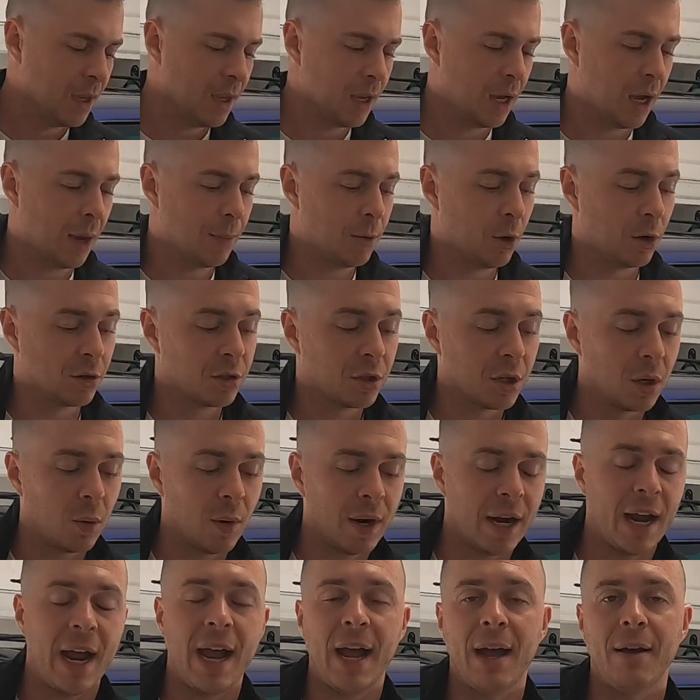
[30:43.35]
You're also going to
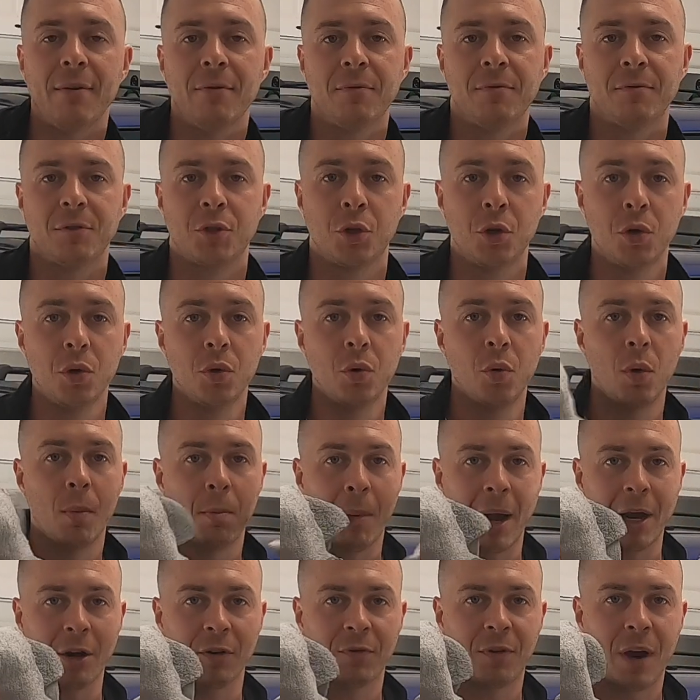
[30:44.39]
want to have 2
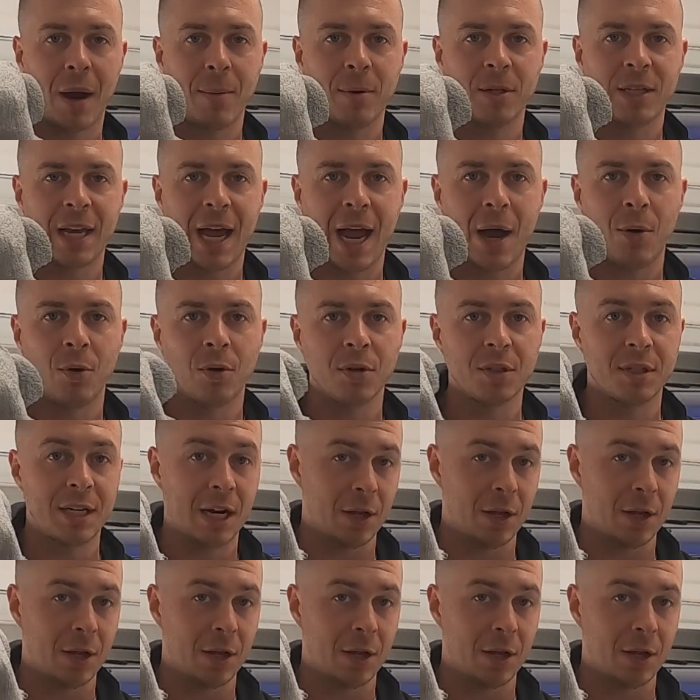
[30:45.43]
microfiber towels.